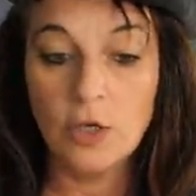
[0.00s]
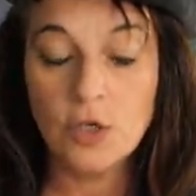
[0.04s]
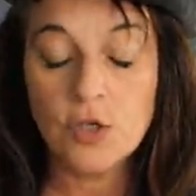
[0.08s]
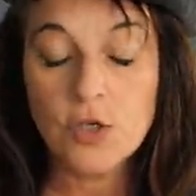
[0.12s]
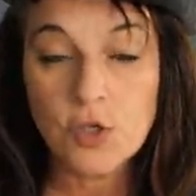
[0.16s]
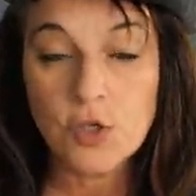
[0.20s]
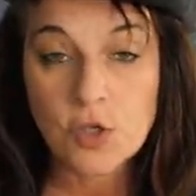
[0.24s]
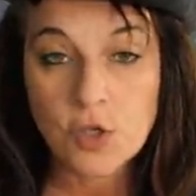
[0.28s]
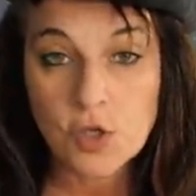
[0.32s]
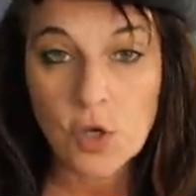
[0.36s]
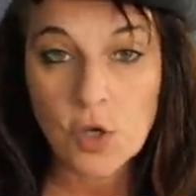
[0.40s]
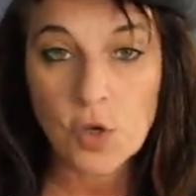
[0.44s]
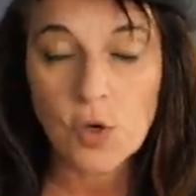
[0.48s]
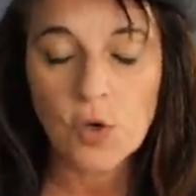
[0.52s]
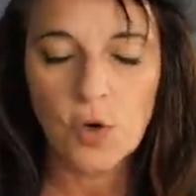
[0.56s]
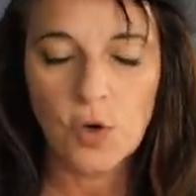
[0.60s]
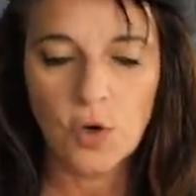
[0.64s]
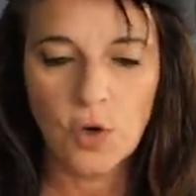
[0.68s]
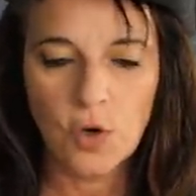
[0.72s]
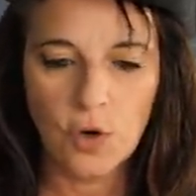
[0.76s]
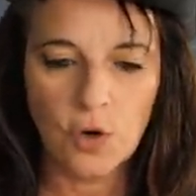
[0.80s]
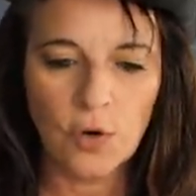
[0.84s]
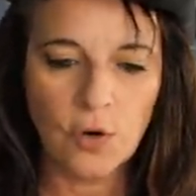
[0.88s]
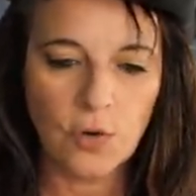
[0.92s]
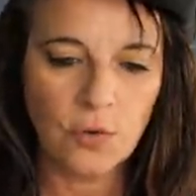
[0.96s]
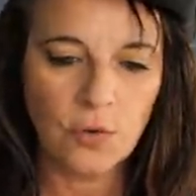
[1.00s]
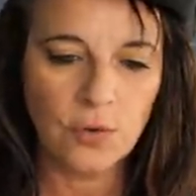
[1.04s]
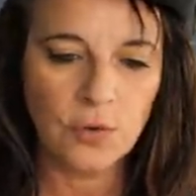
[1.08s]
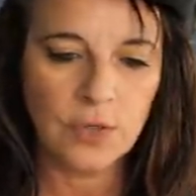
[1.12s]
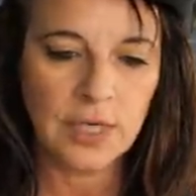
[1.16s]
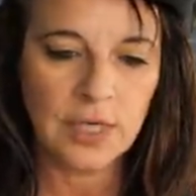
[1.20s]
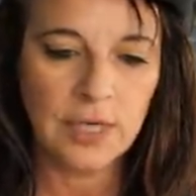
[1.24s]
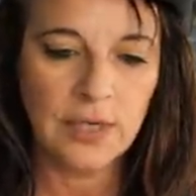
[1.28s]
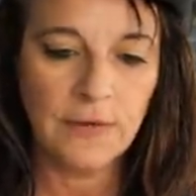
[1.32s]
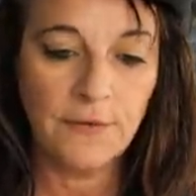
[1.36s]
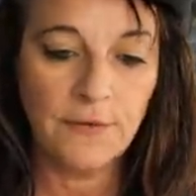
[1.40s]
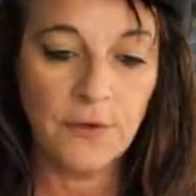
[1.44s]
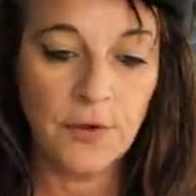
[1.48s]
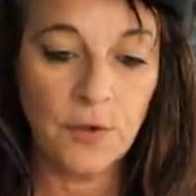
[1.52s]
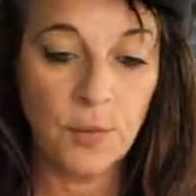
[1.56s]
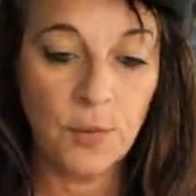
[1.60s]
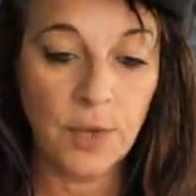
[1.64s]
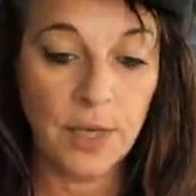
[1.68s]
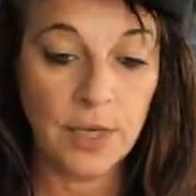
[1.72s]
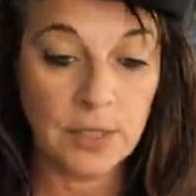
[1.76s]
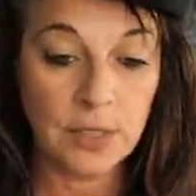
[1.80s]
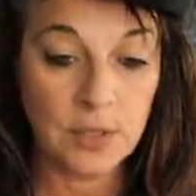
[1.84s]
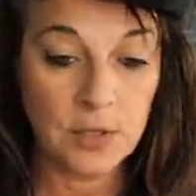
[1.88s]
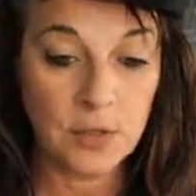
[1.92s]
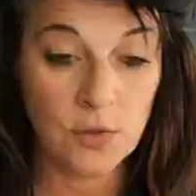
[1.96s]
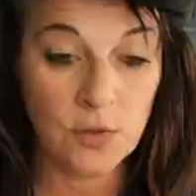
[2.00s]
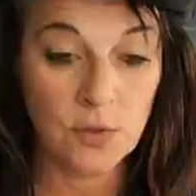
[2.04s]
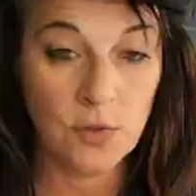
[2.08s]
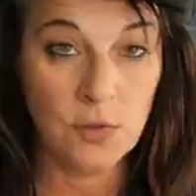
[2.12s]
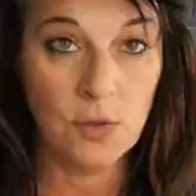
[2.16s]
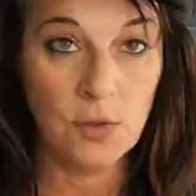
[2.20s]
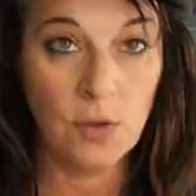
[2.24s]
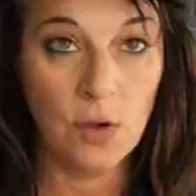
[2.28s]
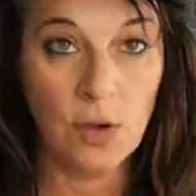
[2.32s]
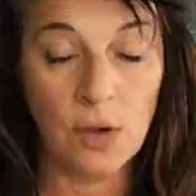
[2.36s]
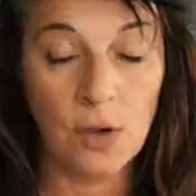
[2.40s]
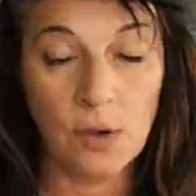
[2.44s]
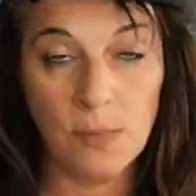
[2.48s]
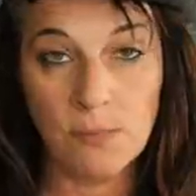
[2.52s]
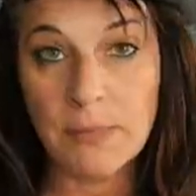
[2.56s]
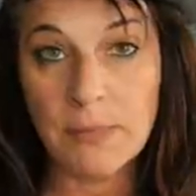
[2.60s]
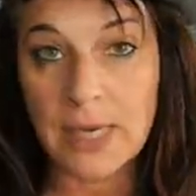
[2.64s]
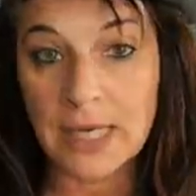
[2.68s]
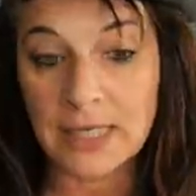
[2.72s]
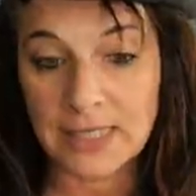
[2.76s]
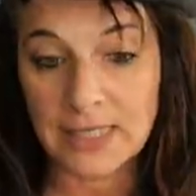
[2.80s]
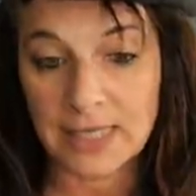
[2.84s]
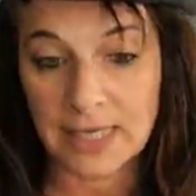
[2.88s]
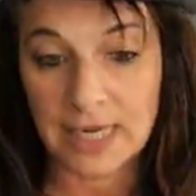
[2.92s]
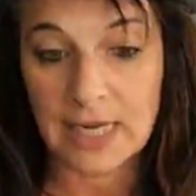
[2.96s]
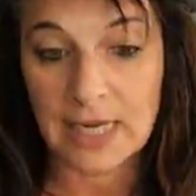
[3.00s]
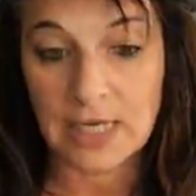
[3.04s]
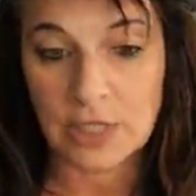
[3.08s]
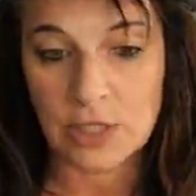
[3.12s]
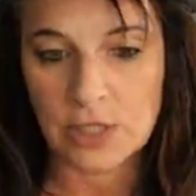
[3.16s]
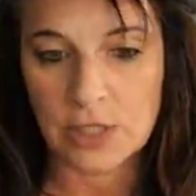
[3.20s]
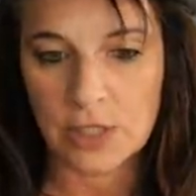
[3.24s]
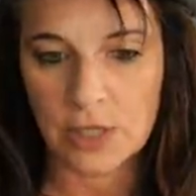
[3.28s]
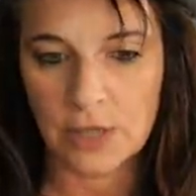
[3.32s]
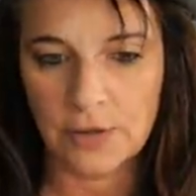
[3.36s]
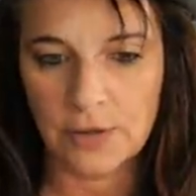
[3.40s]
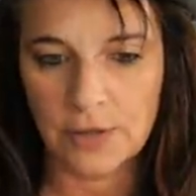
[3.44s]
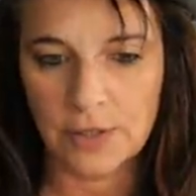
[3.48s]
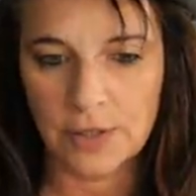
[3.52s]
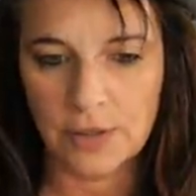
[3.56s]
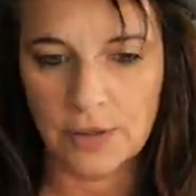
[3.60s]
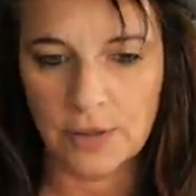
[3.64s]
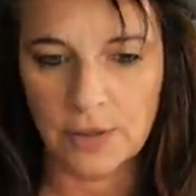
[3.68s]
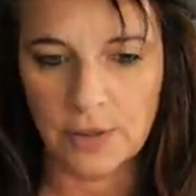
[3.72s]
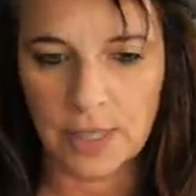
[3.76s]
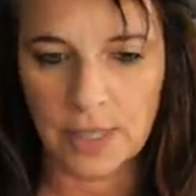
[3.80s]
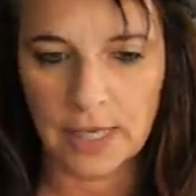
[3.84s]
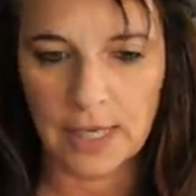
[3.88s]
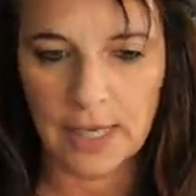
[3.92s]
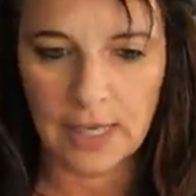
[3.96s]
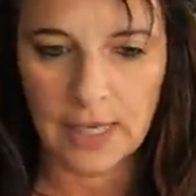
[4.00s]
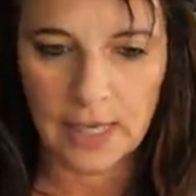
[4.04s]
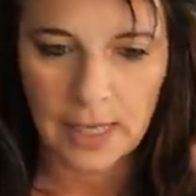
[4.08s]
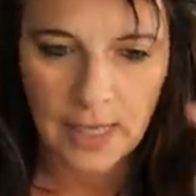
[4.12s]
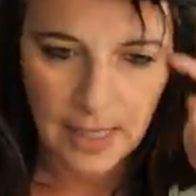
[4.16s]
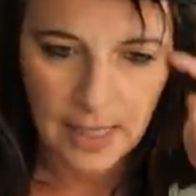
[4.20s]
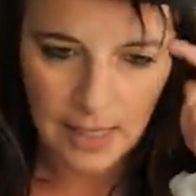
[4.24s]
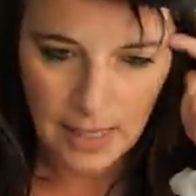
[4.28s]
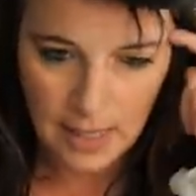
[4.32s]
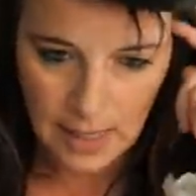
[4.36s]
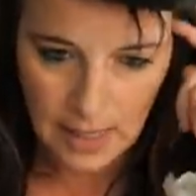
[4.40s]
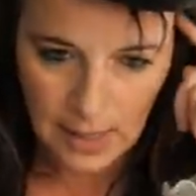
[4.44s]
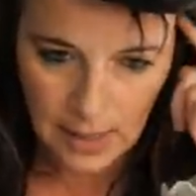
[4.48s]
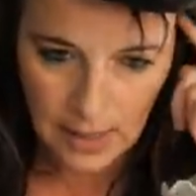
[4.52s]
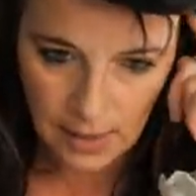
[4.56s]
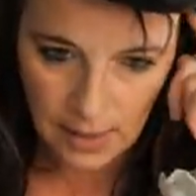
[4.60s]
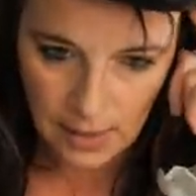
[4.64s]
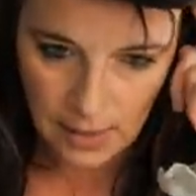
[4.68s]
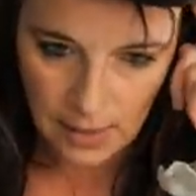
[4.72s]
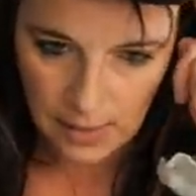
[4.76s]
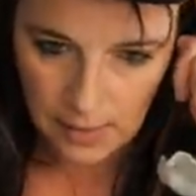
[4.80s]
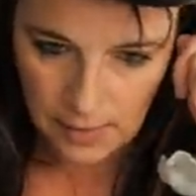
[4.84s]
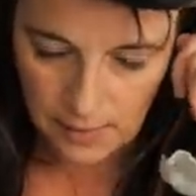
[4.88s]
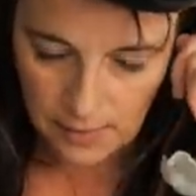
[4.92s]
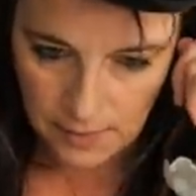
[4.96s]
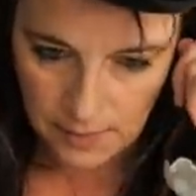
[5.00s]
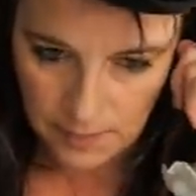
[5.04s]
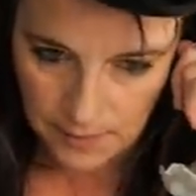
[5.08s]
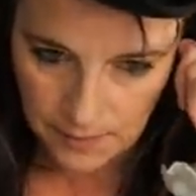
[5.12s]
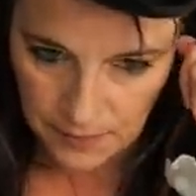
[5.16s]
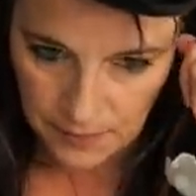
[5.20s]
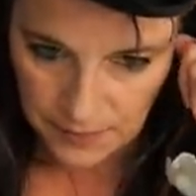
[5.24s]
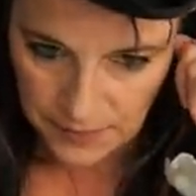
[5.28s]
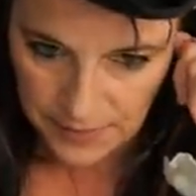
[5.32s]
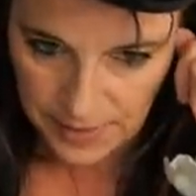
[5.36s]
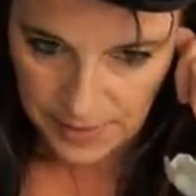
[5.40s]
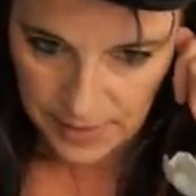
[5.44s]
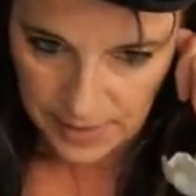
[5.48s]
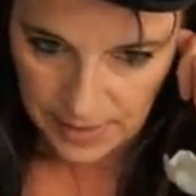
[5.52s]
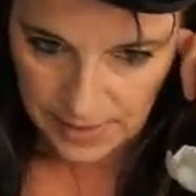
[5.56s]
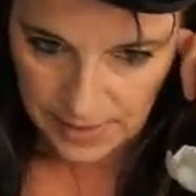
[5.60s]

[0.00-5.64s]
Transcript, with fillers: Se rencontrer, if you were to uh, meet each other, okay? Um,